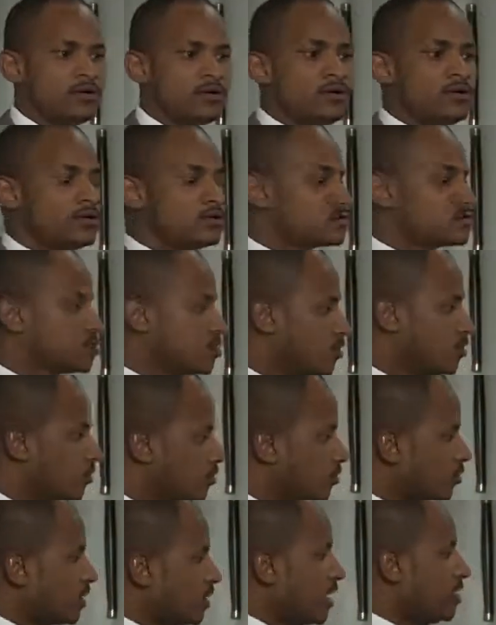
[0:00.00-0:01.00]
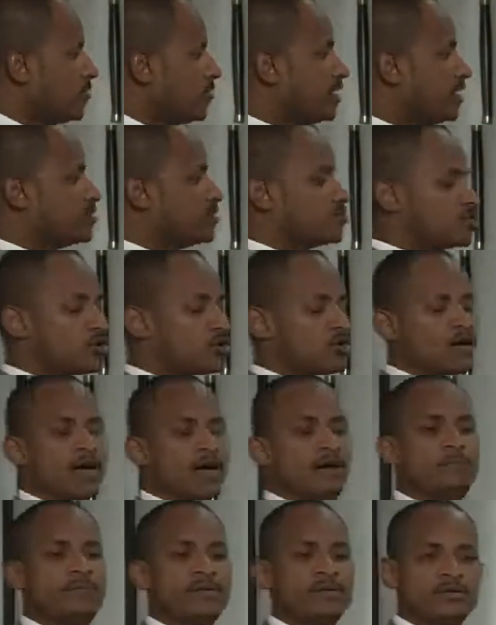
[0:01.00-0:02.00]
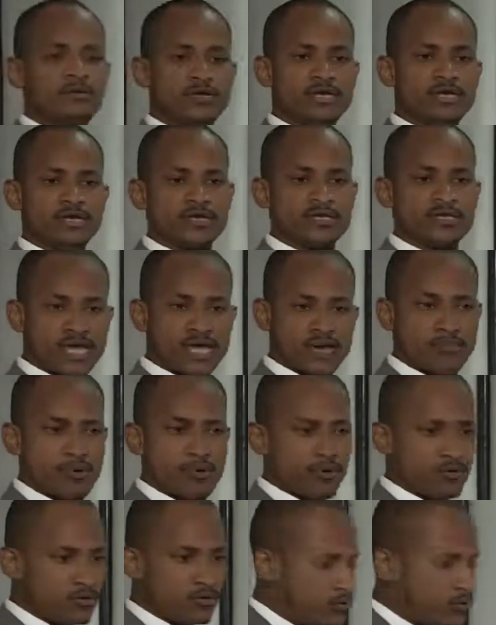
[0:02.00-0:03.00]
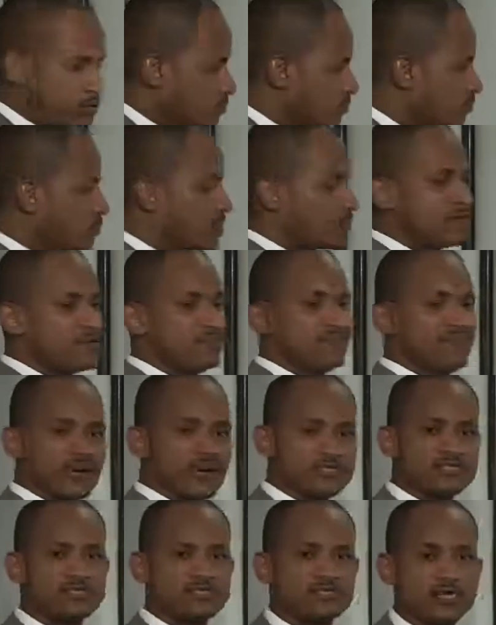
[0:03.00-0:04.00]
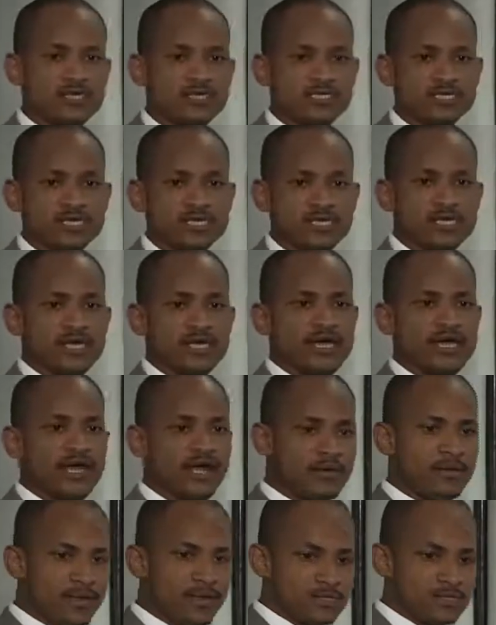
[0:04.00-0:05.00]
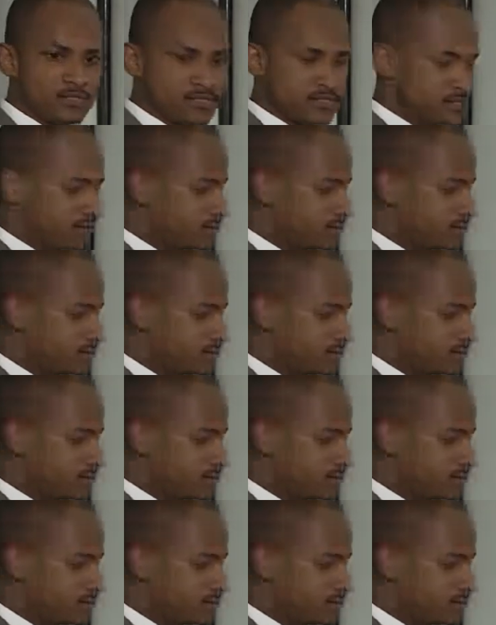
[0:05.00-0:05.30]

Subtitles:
So I will draw a periodic table with the first 20 elements.